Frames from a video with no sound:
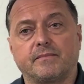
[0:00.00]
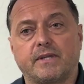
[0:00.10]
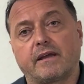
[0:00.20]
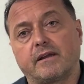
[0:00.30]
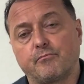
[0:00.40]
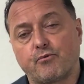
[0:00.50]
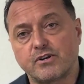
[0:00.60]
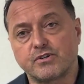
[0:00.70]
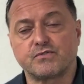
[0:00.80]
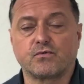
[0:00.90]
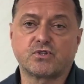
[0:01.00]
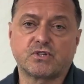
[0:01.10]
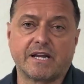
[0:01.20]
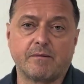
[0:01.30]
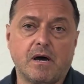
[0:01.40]
taking impressions for
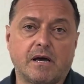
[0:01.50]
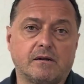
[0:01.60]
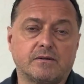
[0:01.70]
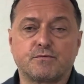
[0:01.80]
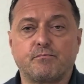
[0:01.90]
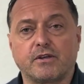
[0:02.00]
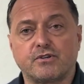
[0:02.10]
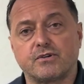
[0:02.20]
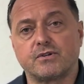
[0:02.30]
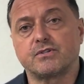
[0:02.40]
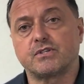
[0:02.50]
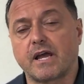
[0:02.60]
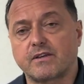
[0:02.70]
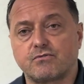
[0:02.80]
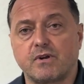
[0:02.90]
study models, pictures,
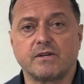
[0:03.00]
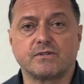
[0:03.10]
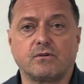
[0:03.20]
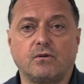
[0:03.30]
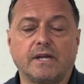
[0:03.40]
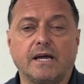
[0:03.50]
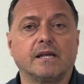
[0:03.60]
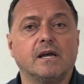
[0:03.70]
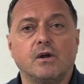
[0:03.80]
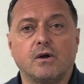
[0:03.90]
x-rays, and all that,